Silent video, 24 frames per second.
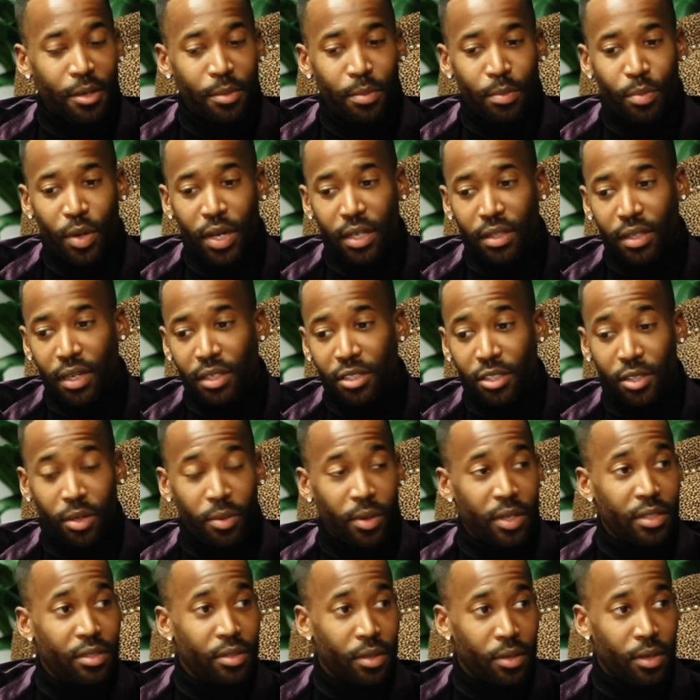break that
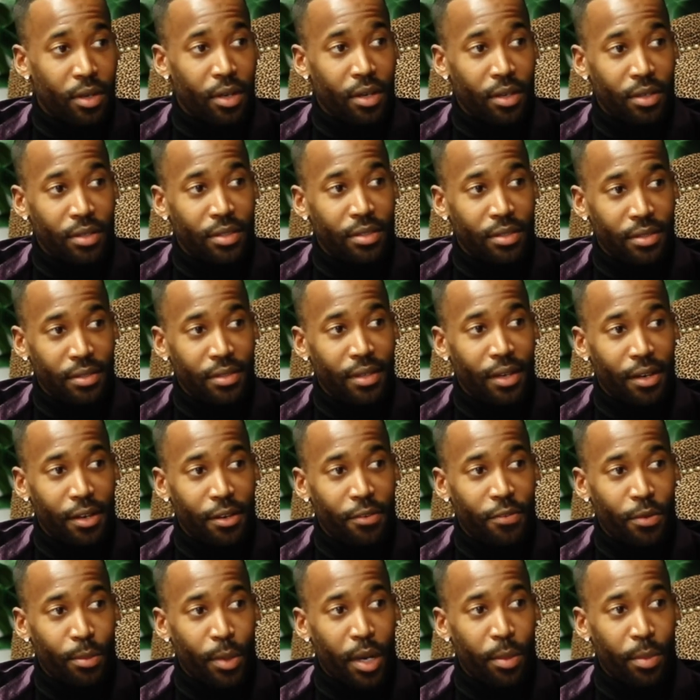generational curse from my